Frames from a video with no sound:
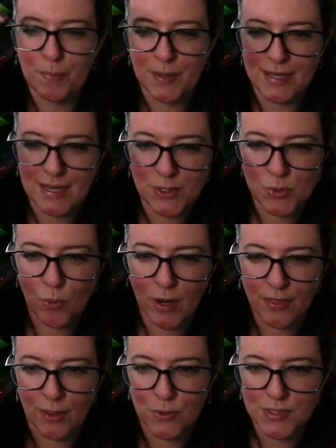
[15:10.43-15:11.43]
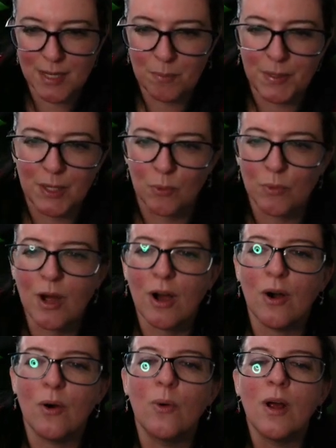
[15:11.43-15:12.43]
and each one of those can be a
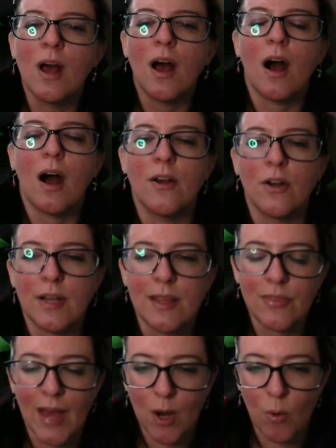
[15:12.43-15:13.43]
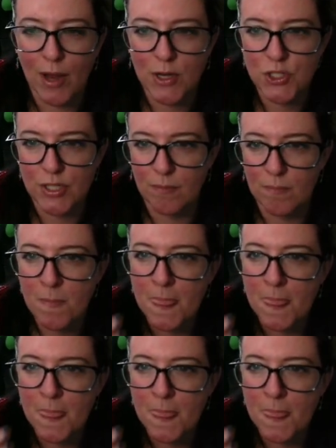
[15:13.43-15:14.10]
row underneath that question.